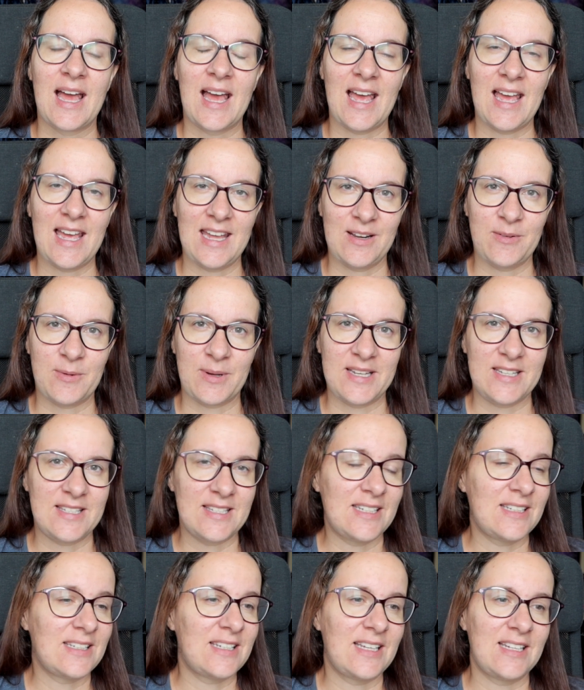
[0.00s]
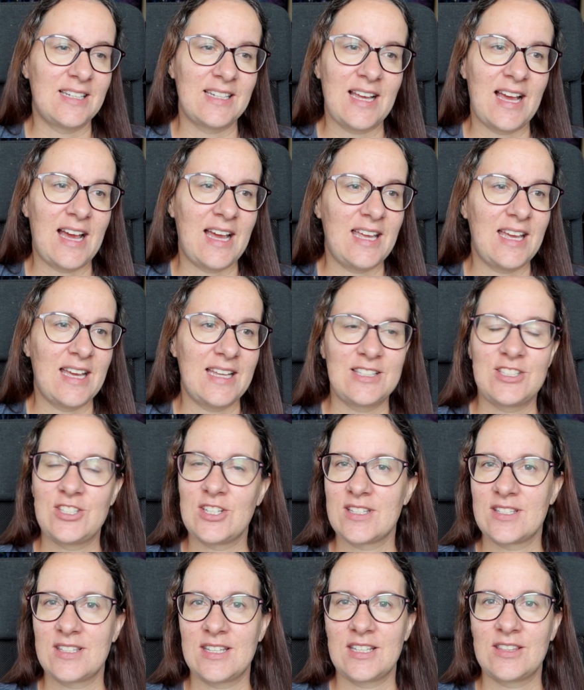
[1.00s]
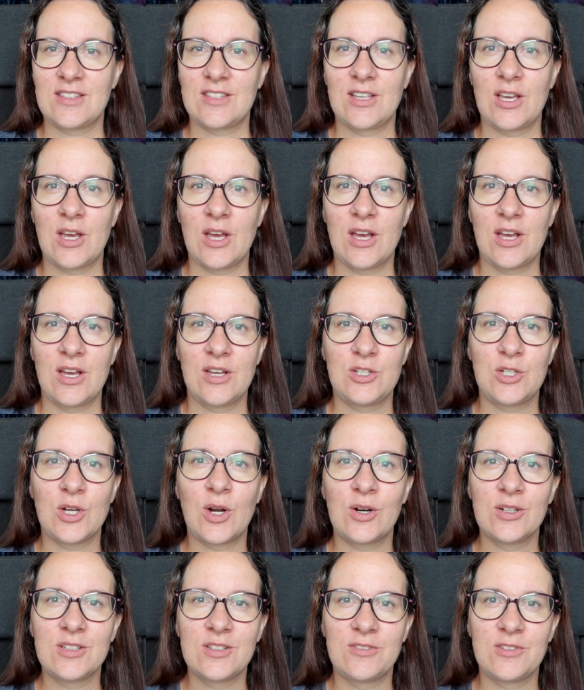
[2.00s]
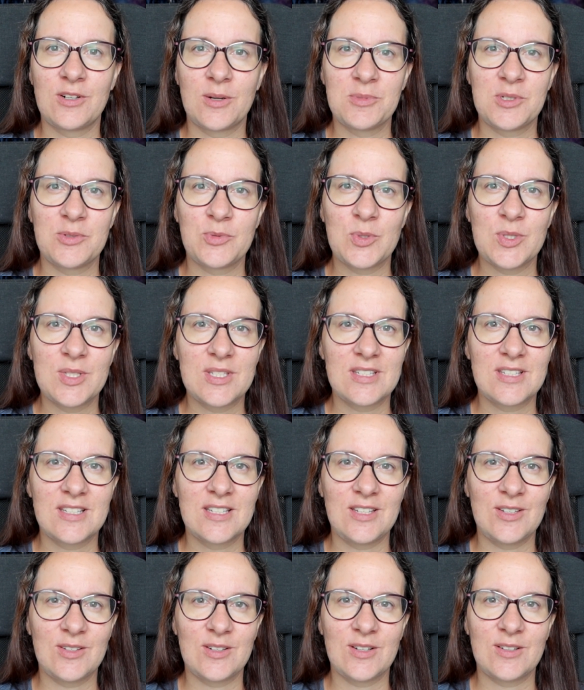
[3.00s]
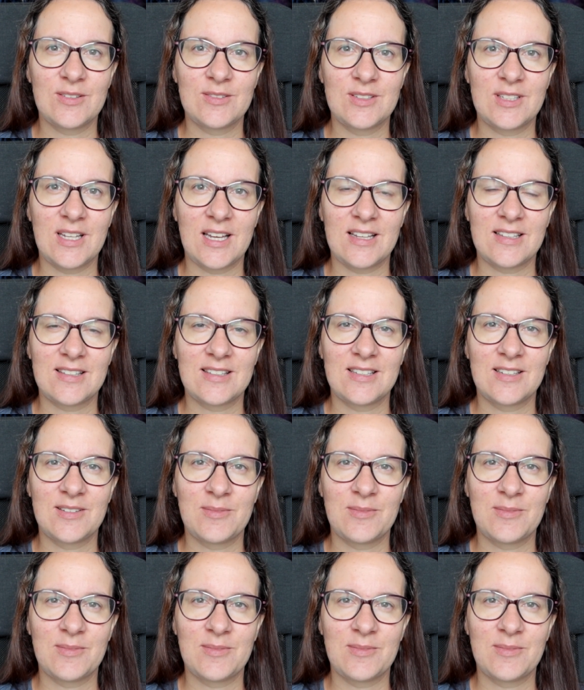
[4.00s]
Anyways, and then I had just that short from the woods, you know, that